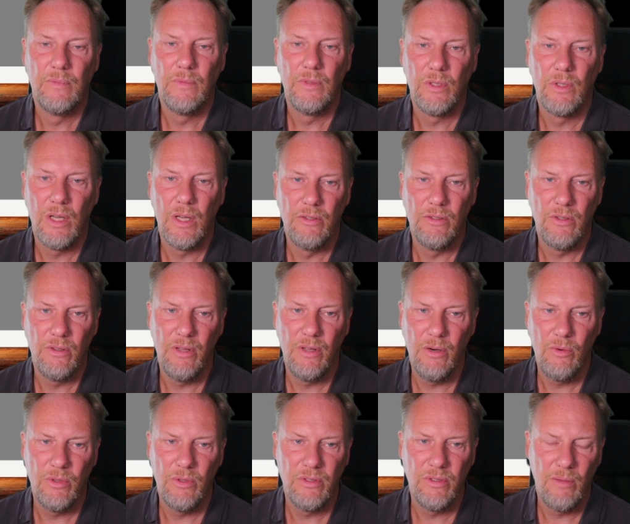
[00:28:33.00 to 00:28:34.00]
Okay, so
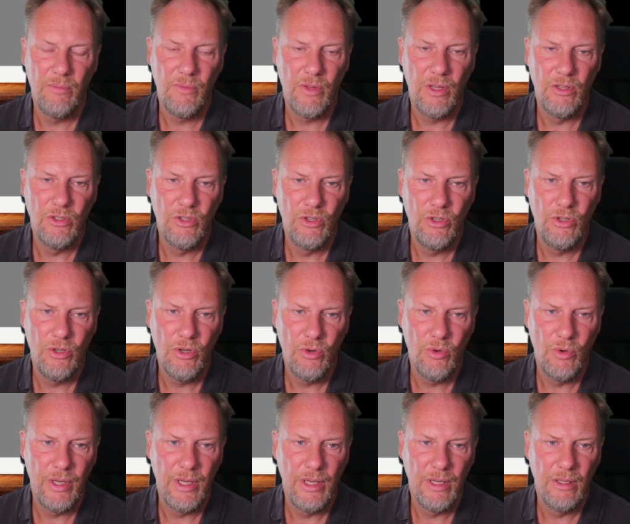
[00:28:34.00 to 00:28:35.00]
there was something
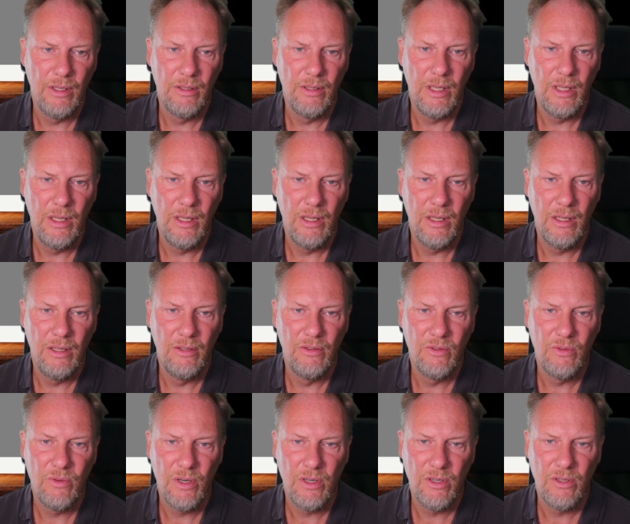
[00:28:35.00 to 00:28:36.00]
showing the
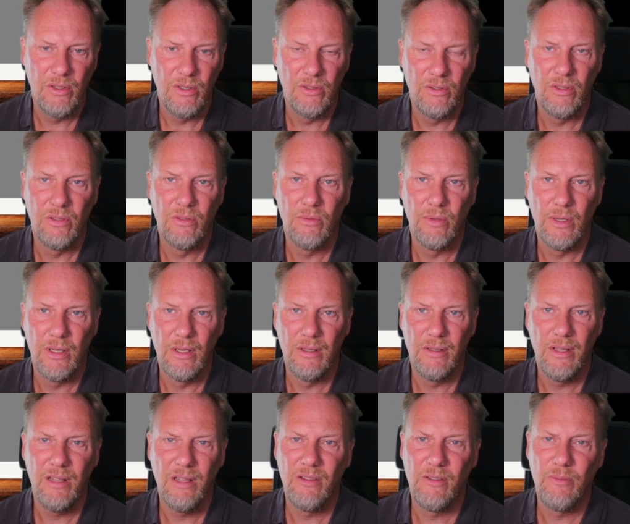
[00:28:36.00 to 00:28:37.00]
instructions as well.
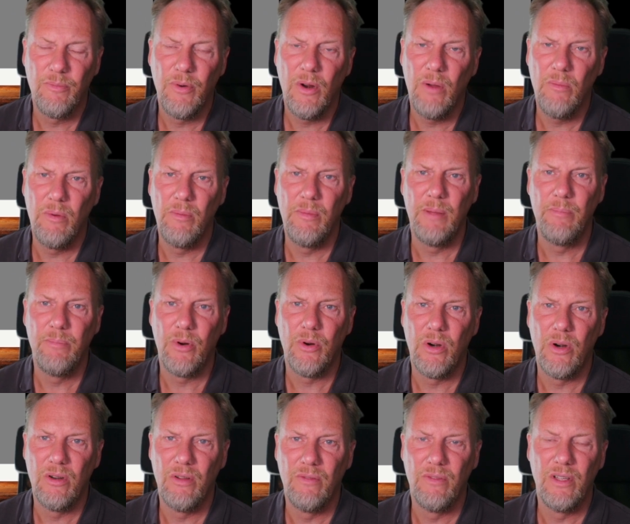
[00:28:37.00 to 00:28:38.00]
That's probably
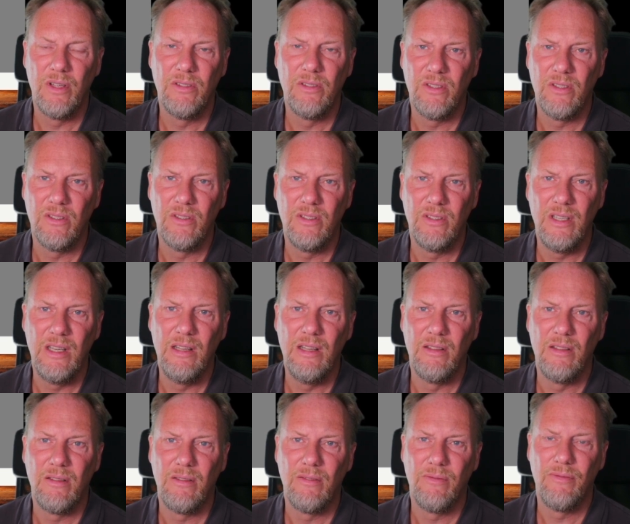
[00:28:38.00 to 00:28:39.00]
part of this C
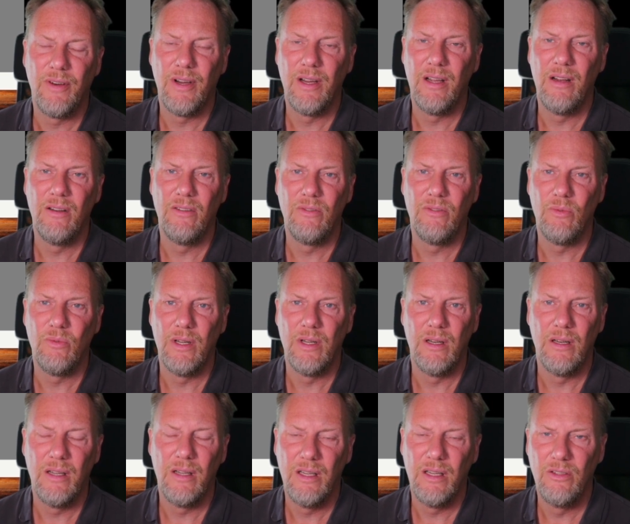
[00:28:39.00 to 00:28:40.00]
file as
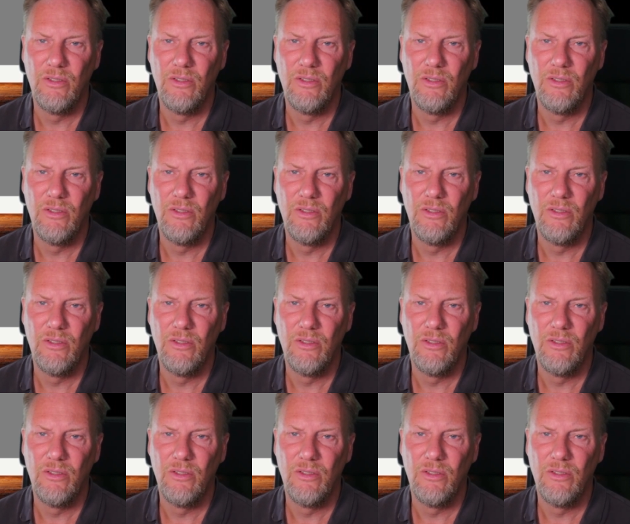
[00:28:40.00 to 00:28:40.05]
well. I